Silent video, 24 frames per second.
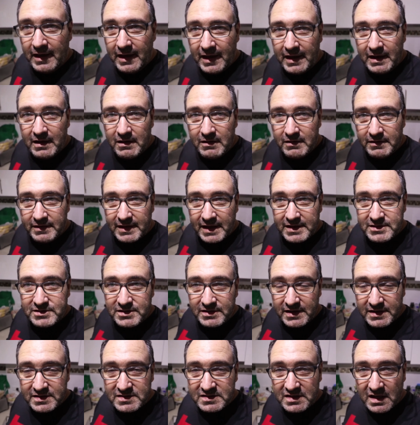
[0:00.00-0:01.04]
And I'll catch you
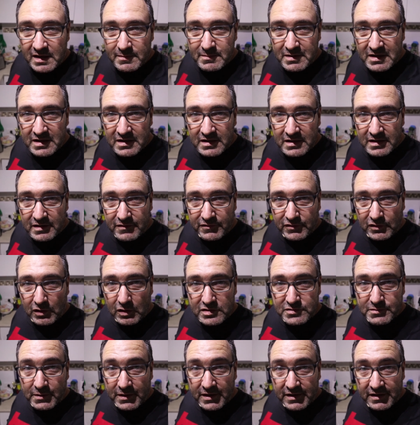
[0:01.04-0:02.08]
next time a
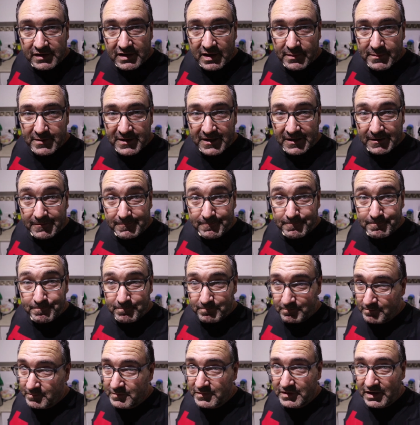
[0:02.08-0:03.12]
vlog's ready to come out.
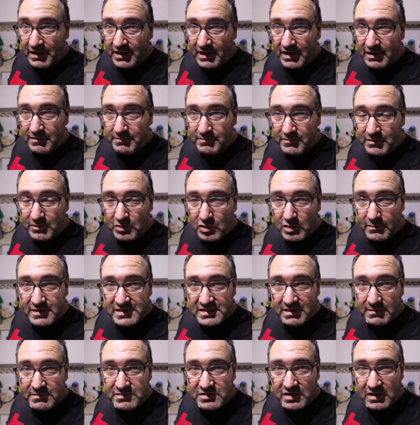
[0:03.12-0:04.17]
Don't know, it could be
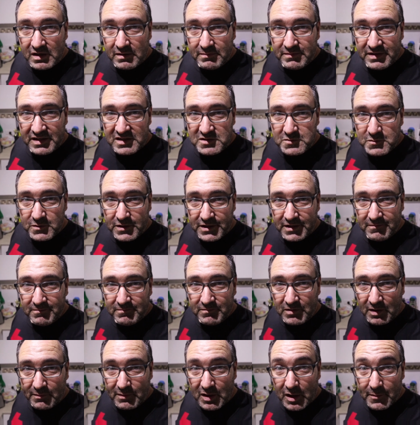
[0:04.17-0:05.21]
sometime next week.
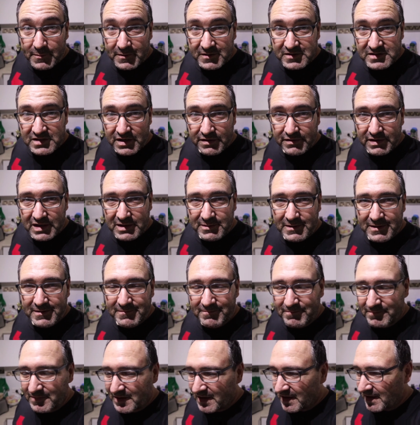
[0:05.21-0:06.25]
I'm hoping so anyway.
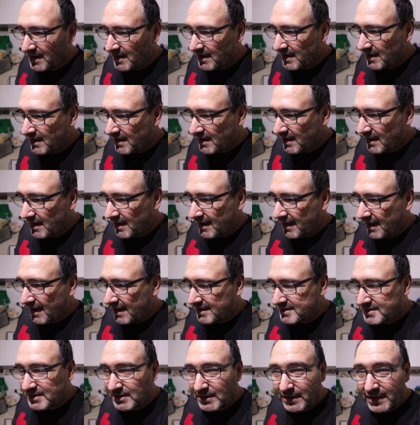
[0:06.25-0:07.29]

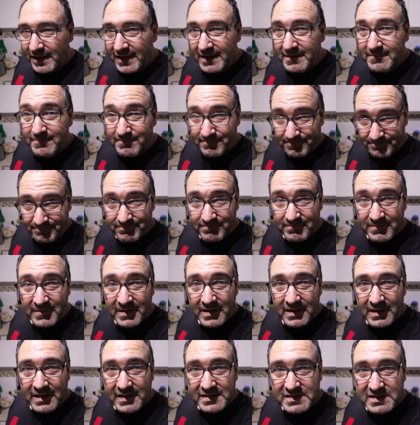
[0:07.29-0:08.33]
Until then,
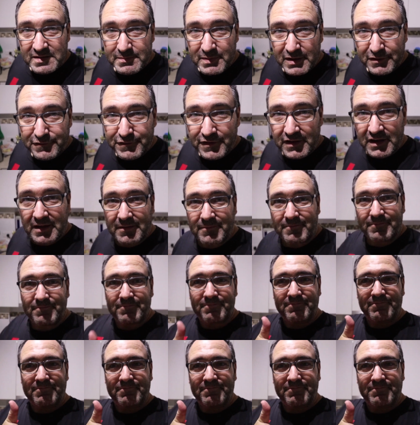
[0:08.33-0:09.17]
it's the Big Fella.